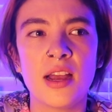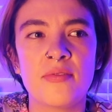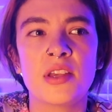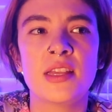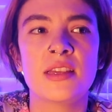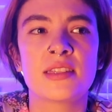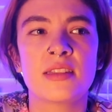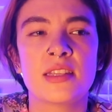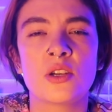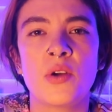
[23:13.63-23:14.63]
I feel like
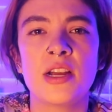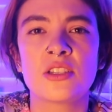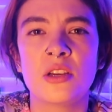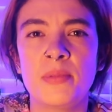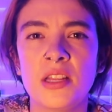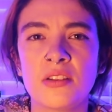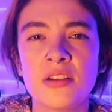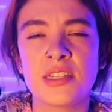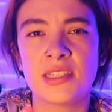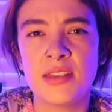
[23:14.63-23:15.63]
this Aquarius could be a
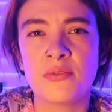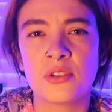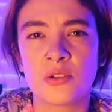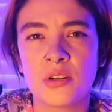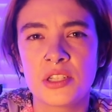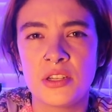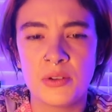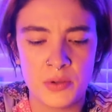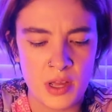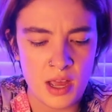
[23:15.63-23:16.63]
little deceitful towards
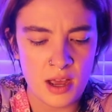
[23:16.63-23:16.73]
you.